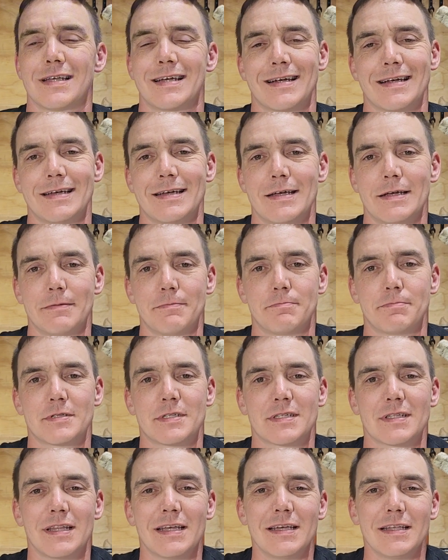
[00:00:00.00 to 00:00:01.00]
like a
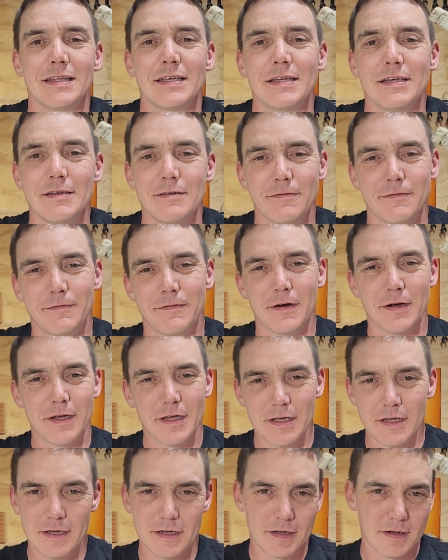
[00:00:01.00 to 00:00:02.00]
slightly
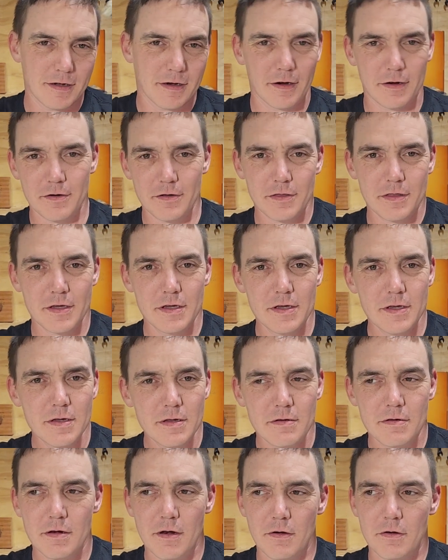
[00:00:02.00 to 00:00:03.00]
funky
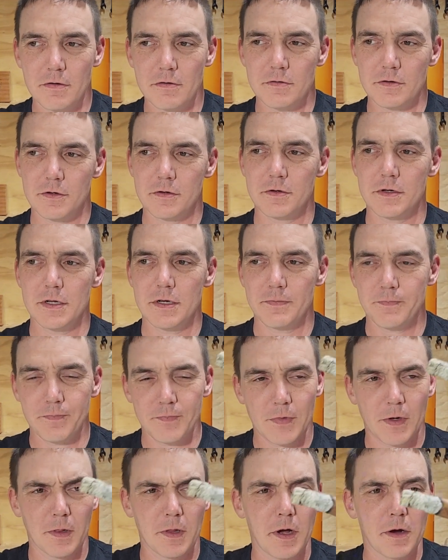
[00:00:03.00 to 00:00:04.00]
earthy note to it,
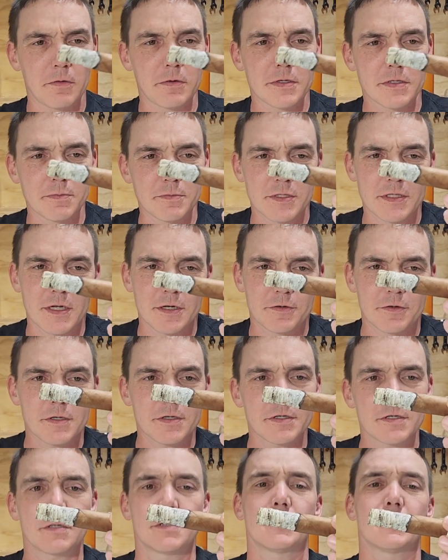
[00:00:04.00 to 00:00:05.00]
along with some
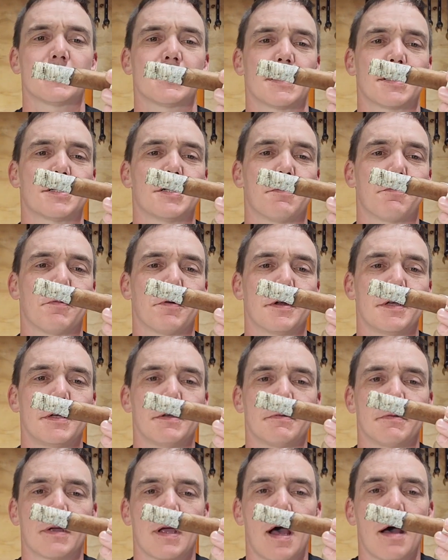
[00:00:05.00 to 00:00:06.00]
citrus. It's actually a pretty
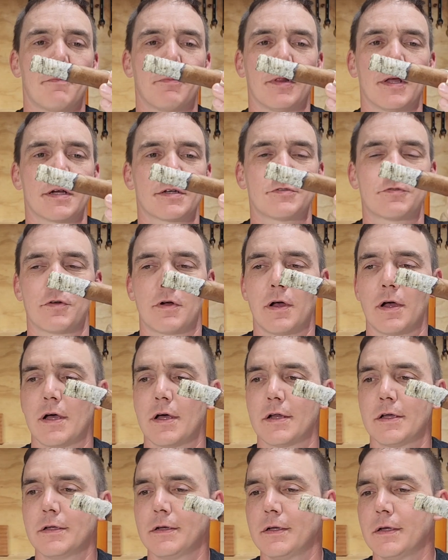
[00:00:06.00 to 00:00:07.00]
complex draw
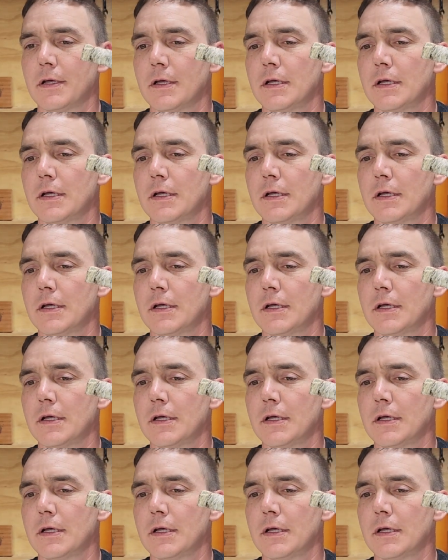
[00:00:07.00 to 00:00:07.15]
on it.